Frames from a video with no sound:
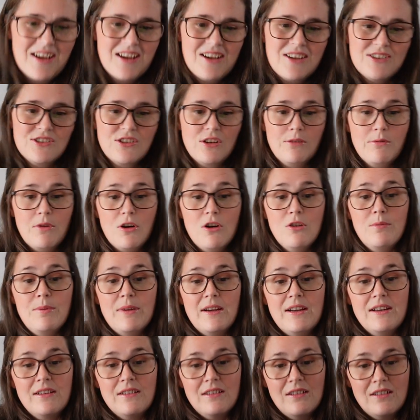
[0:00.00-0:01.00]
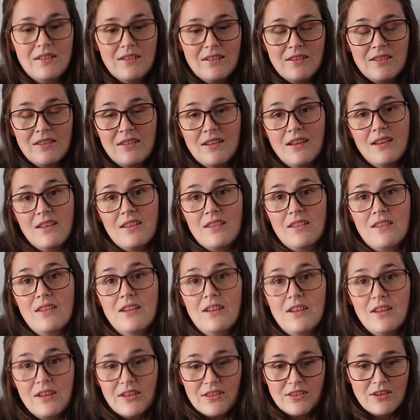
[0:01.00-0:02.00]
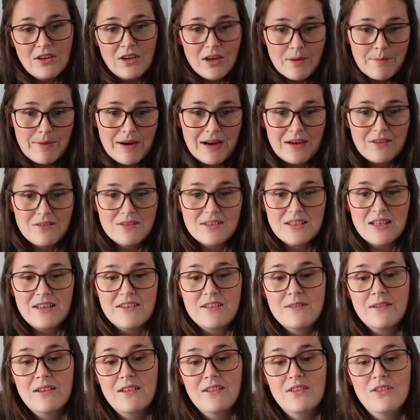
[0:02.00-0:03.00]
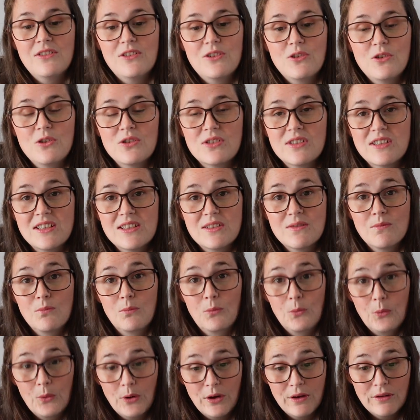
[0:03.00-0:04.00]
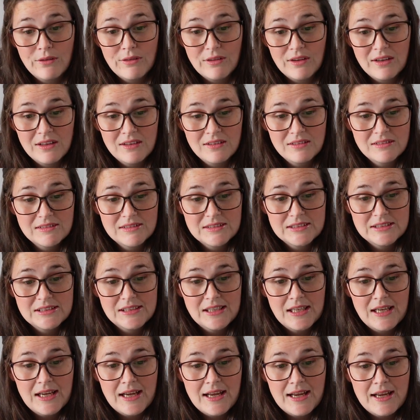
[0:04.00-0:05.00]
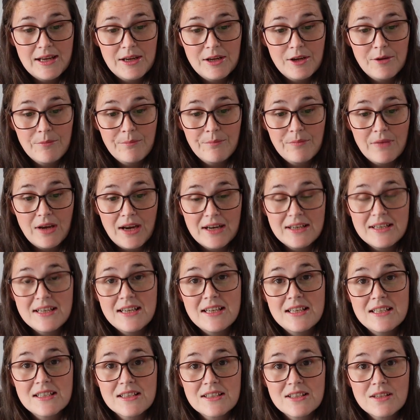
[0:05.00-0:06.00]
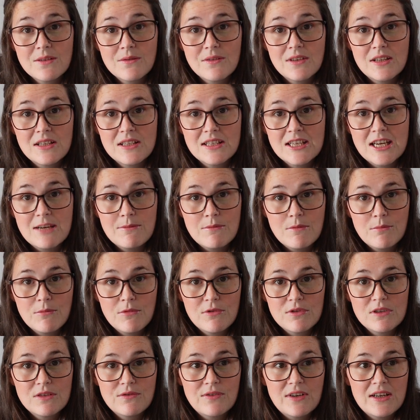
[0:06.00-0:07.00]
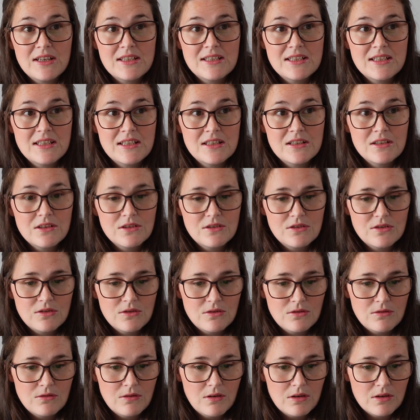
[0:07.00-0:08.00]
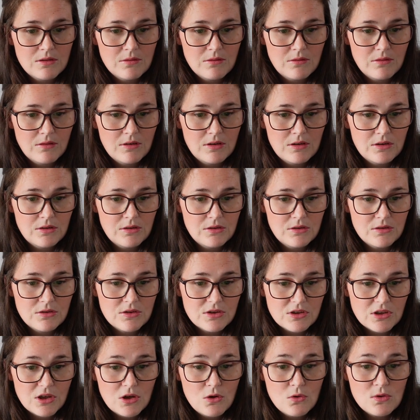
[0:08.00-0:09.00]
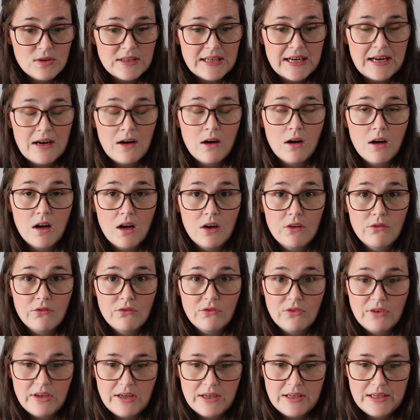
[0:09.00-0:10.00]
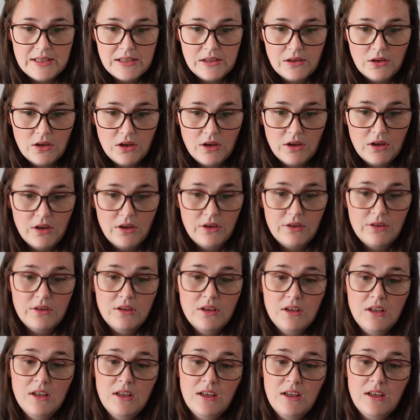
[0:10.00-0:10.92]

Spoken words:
So I'm hoping that the £30 that I spent on the course is worth it. I need something to keep me motivated to slow down and really learn.